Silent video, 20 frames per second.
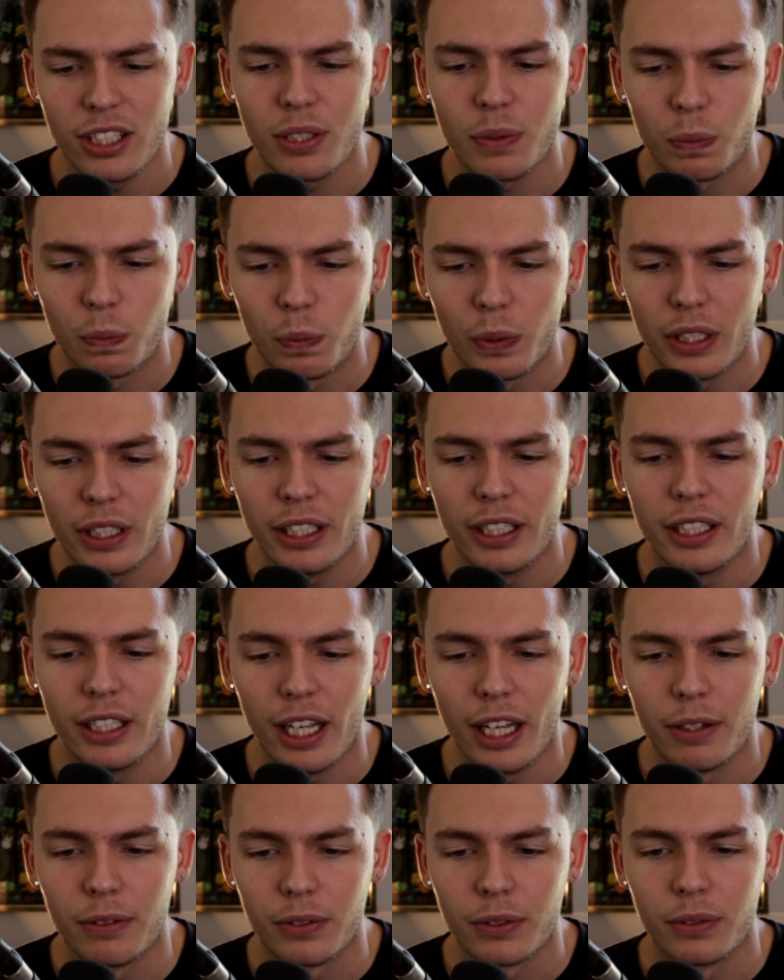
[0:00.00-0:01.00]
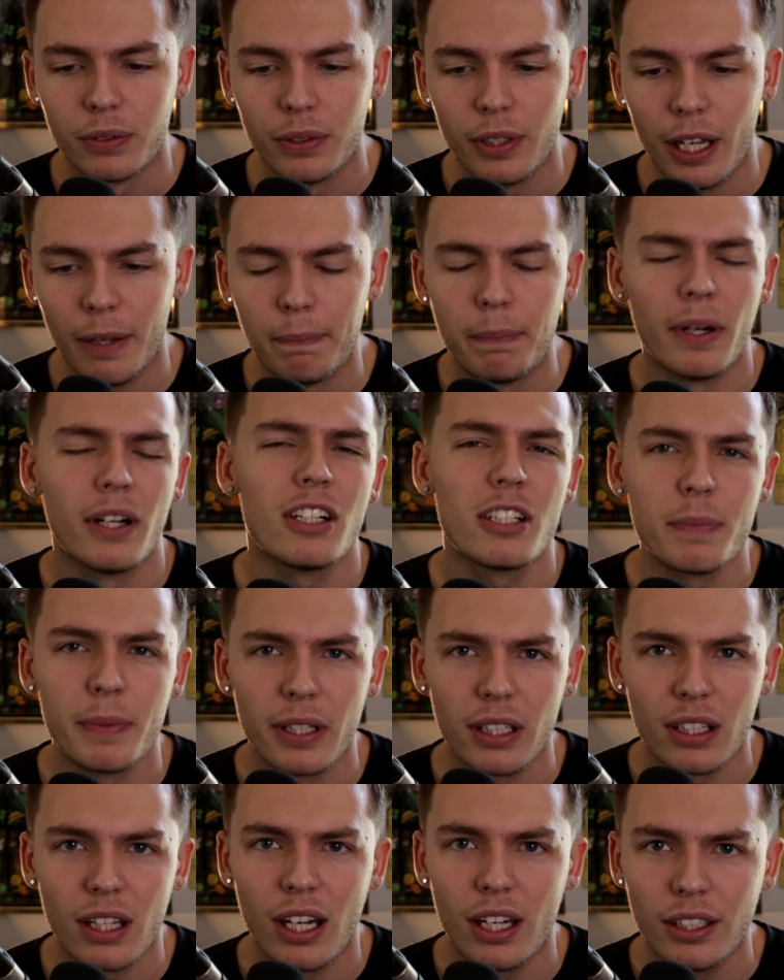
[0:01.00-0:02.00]
really, it bugs me a
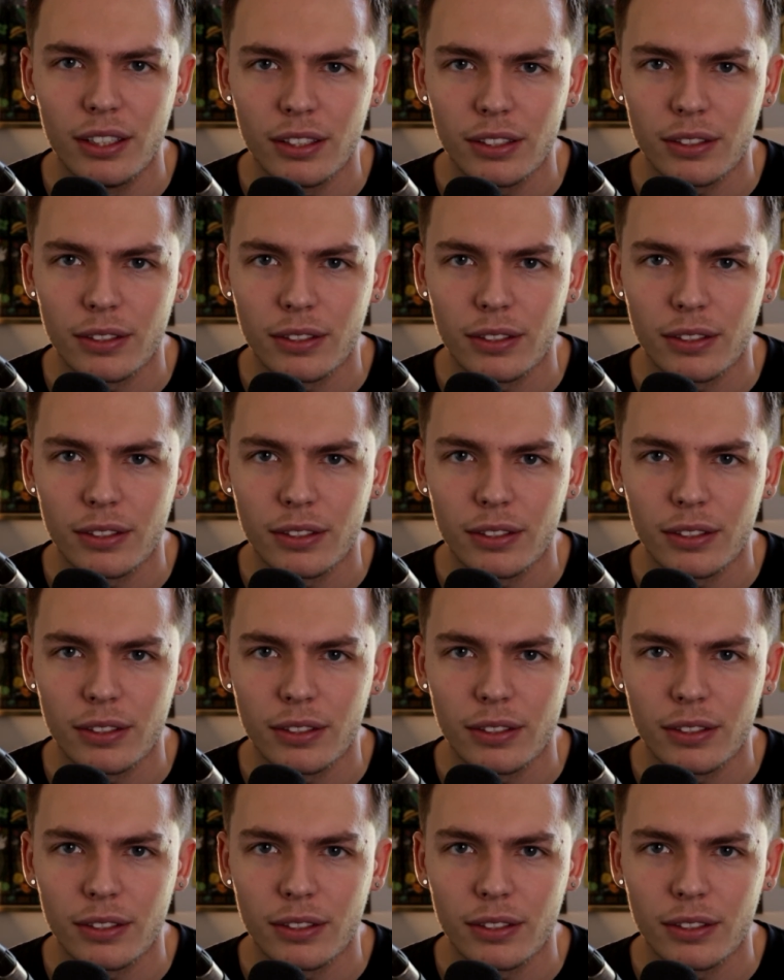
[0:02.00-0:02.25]
lot,